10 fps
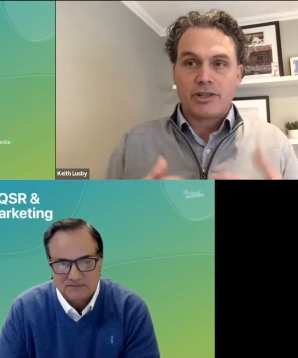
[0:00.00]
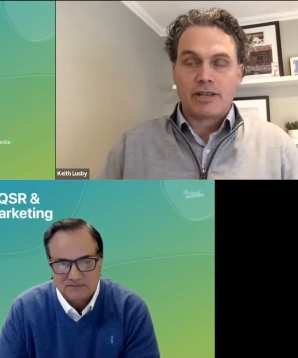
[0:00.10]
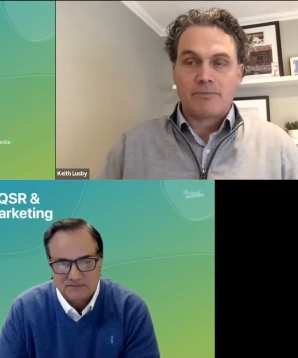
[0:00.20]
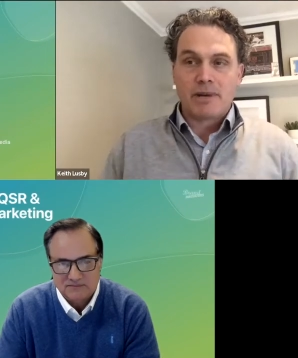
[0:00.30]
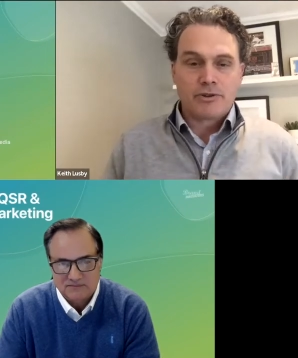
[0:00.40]
Speaker 1: in
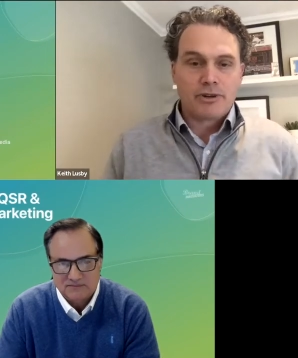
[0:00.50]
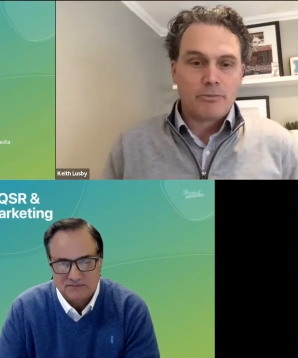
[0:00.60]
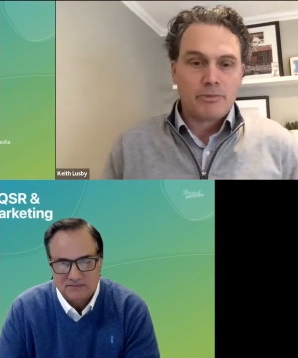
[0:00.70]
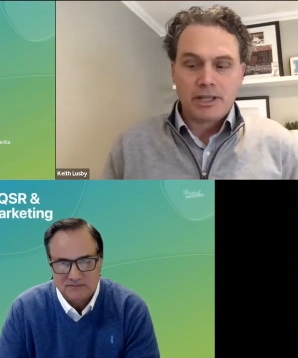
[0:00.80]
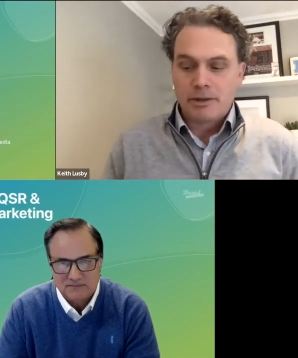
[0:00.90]
measuring our
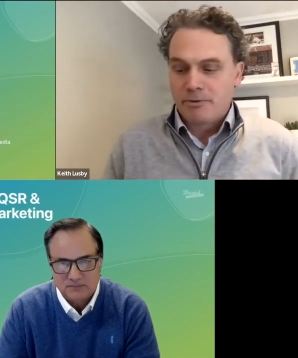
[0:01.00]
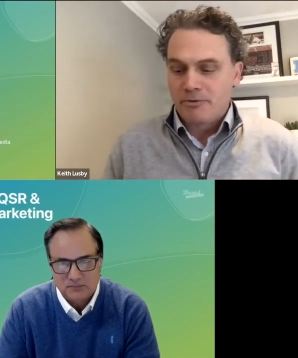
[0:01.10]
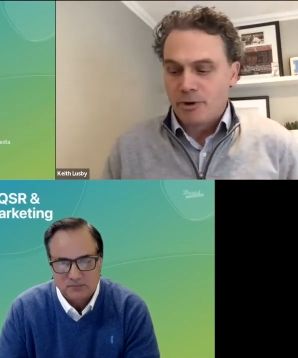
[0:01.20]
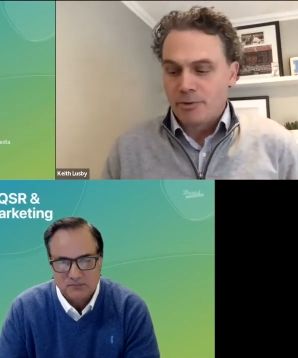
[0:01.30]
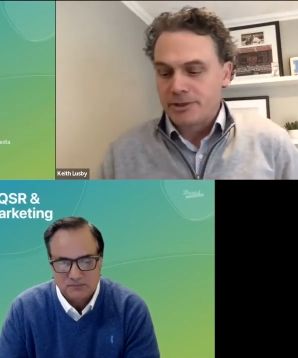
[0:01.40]
media
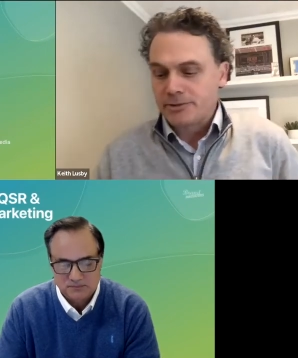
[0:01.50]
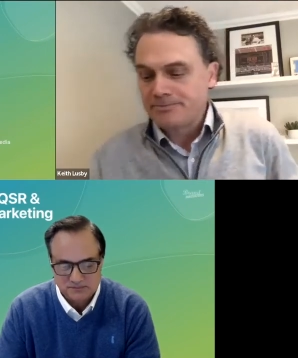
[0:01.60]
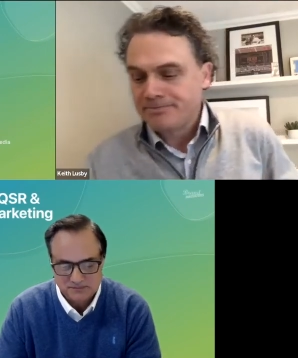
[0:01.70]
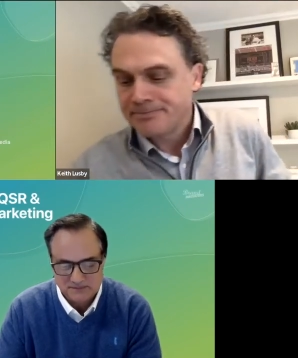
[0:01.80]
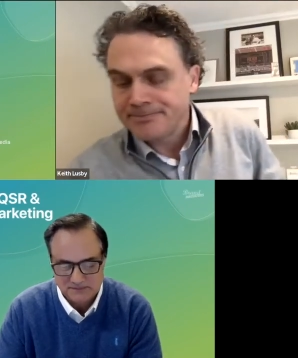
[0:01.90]
performance.
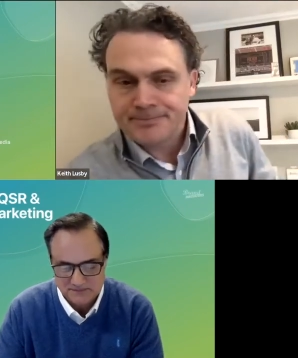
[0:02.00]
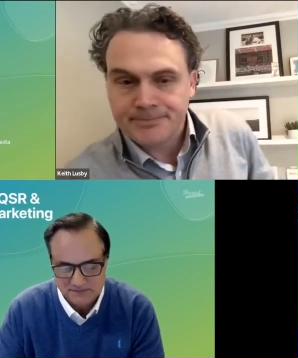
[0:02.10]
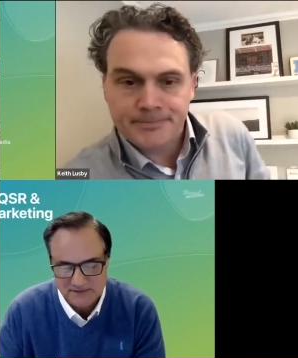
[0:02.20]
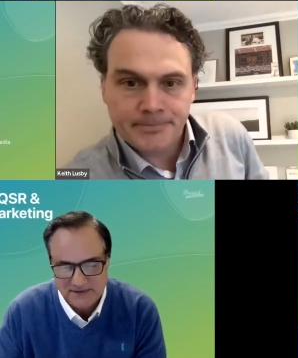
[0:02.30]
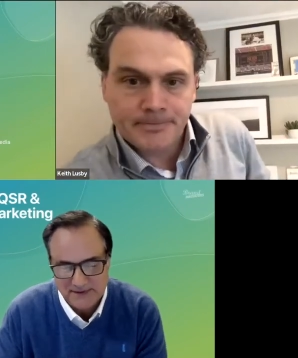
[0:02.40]

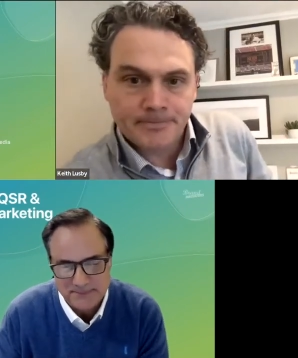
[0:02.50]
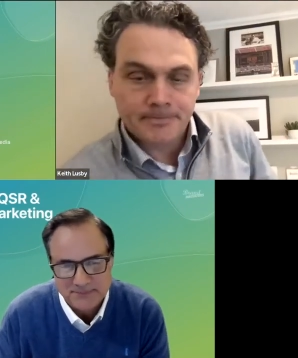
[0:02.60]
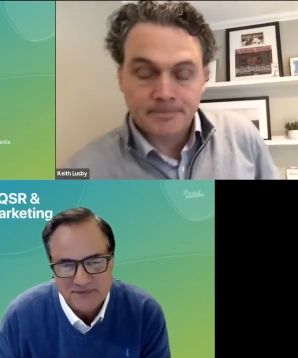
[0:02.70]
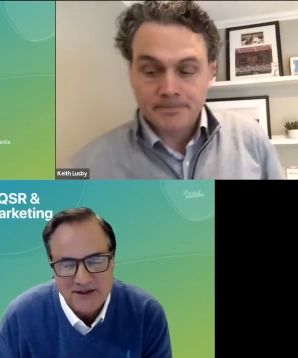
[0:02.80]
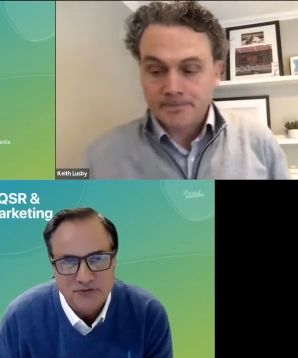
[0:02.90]

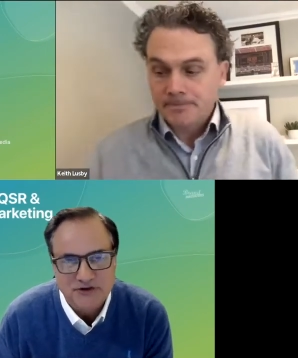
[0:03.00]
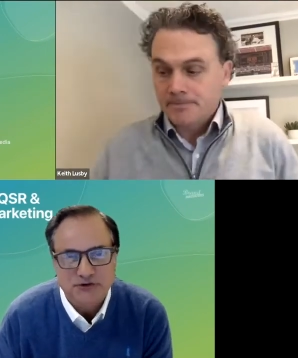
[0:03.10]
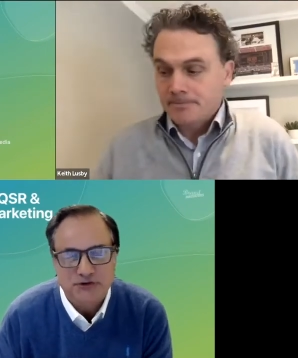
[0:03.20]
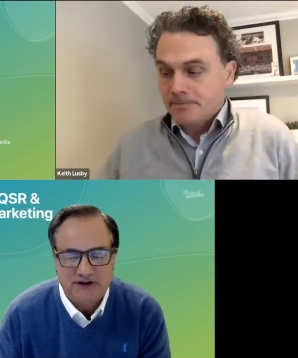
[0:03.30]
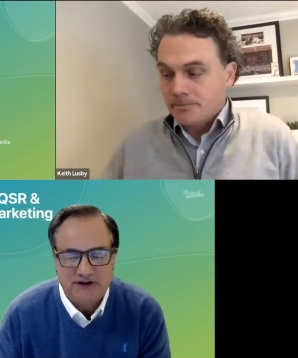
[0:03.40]
Speaker 2: It's
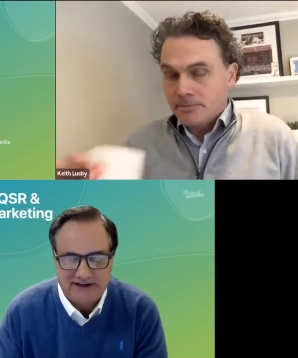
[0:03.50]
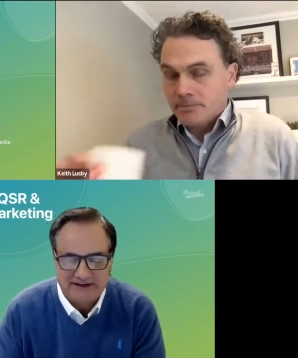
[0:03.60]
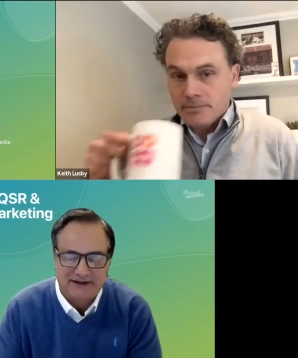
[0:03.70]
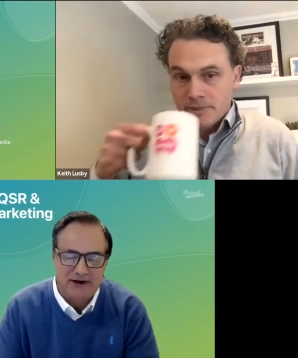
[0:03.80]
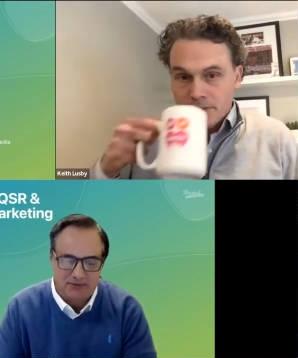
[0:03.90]
interesting, you
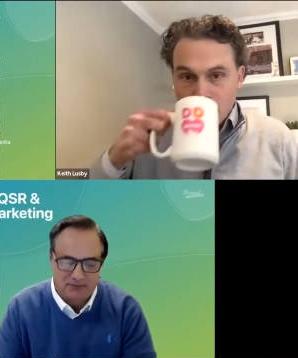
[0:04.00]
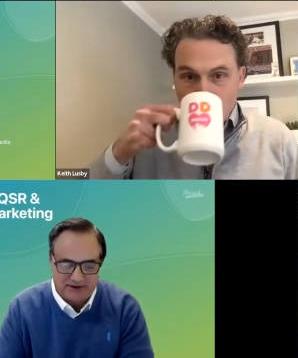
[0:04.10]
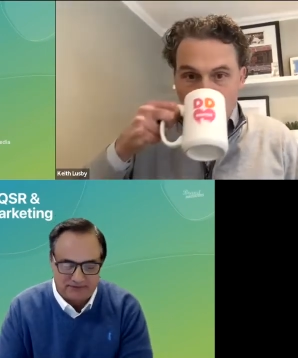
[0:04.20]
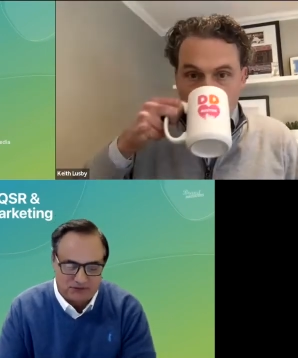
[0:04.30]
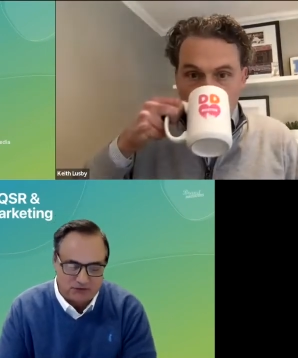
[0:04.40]
know,
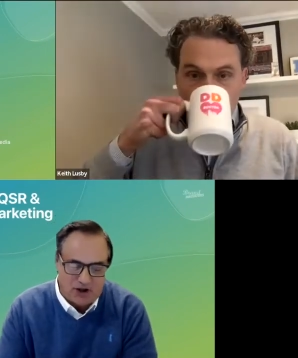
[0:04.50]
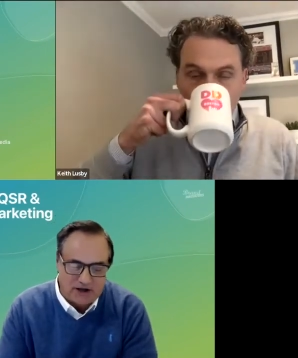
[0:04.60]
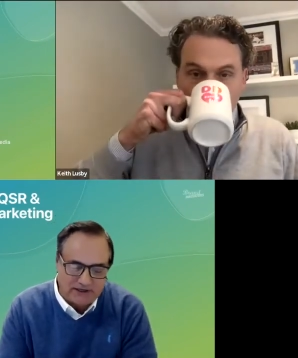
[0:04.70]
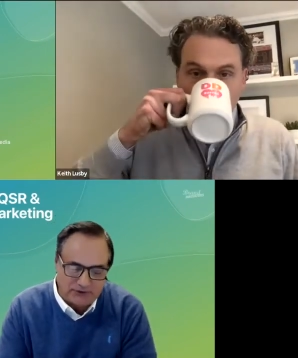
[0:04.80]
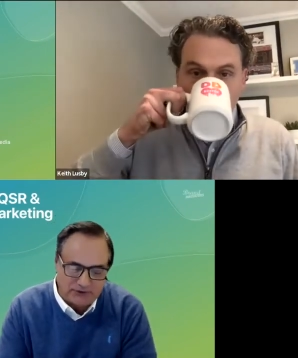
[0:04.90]
after
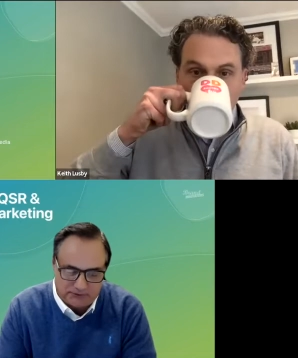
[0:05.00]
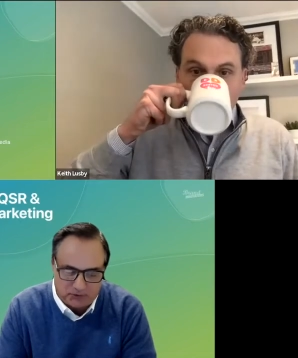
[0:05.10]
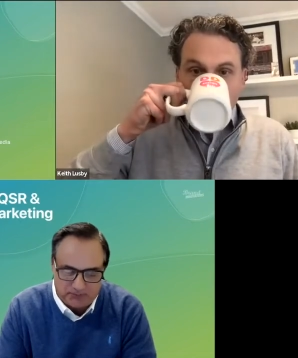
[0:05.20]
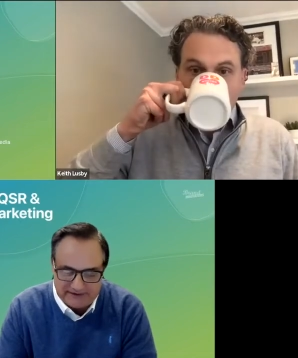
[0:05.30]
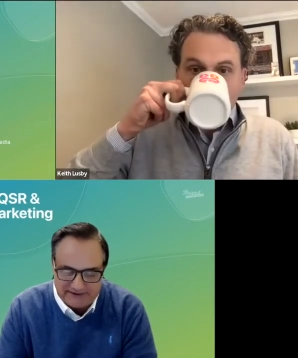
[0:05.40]
talking to you a little
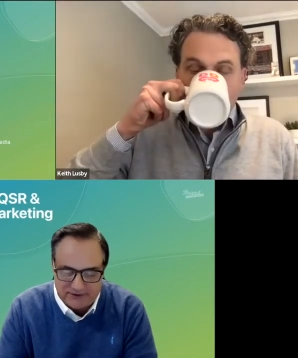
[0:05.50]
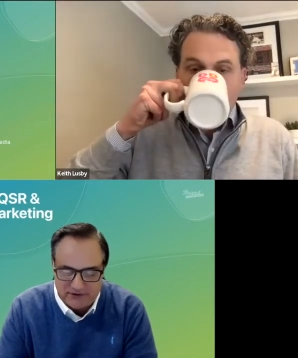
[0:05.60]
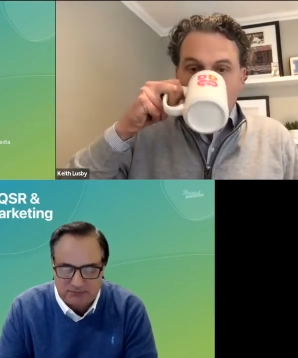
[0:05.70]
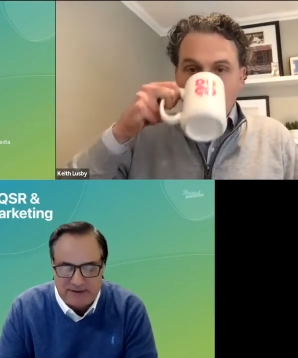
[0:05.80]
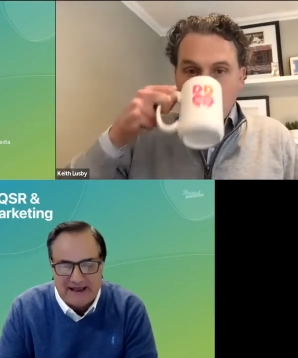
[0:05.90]
bit, you know, this
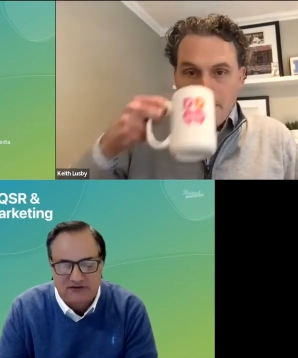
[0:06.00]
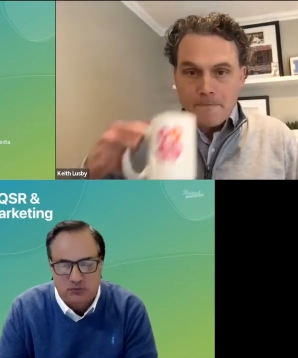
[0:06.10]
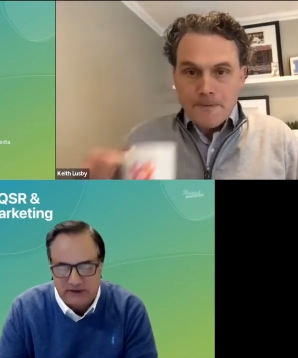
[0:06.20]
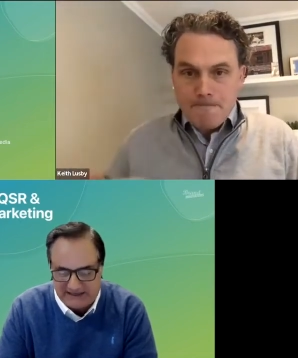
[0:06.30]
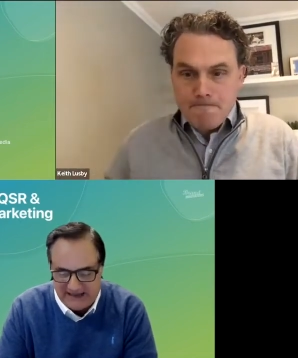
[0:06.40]
past
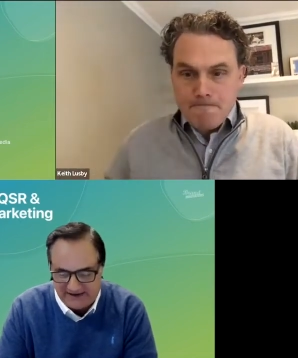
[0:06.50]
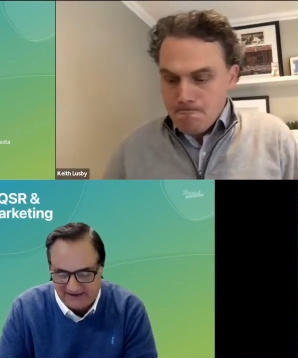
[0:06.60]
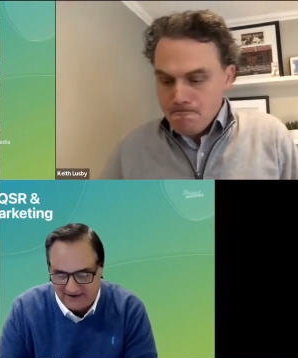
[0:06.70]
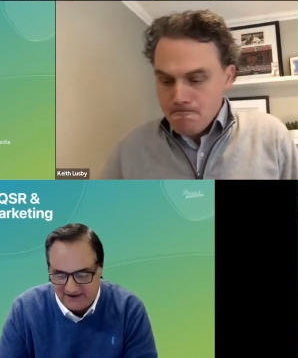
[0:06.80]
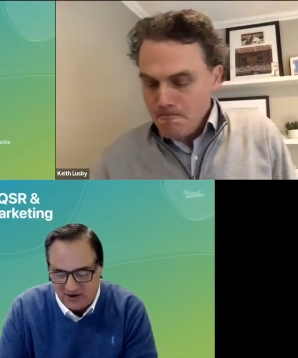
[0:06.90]
weekend
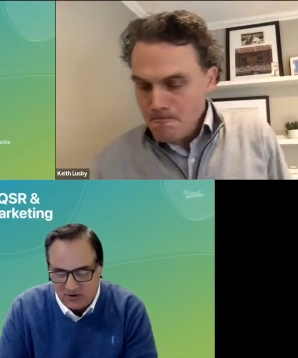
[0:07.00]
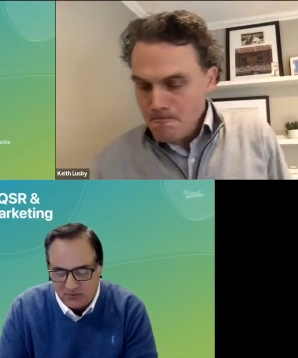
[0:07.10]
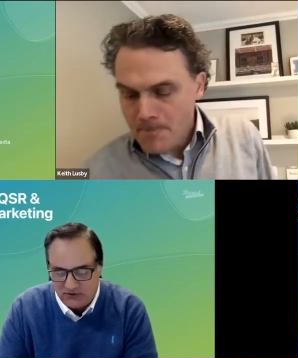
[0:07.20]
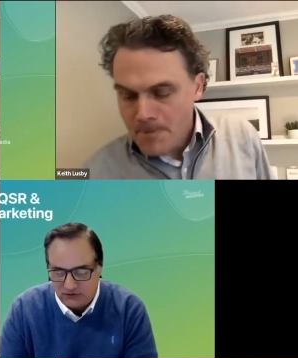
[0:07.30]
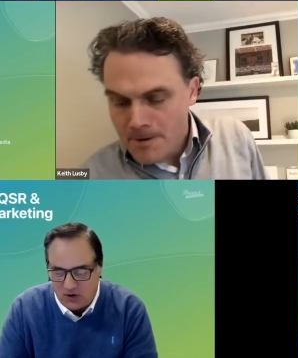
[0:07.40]
we
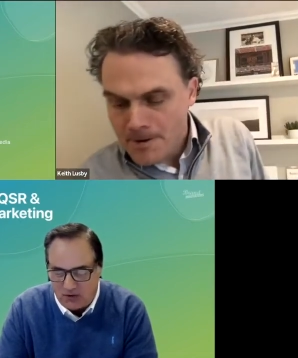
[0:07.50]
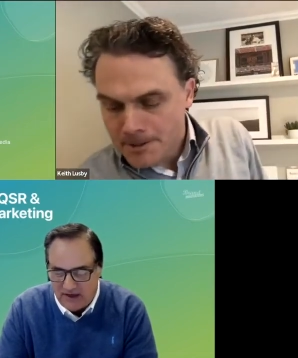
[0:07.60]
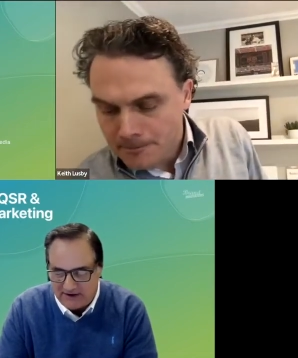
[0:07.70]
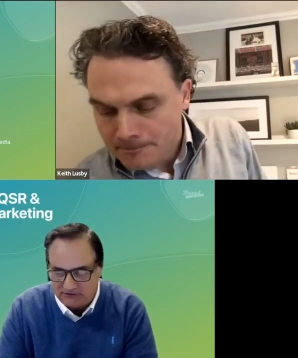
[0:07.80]
saw a lot of